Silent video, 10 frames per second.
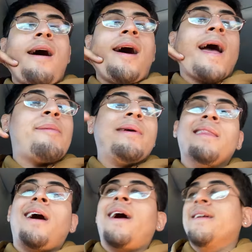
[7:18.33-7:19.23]
I'd be
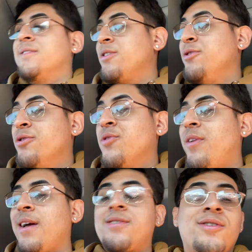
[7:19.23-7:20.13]
lying to you if
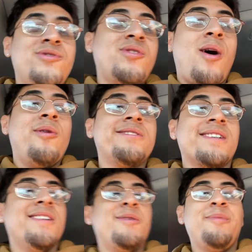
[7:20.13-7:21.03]
I told you I
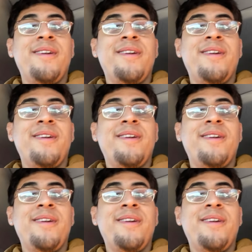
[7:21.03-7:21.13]
wasn't a little bit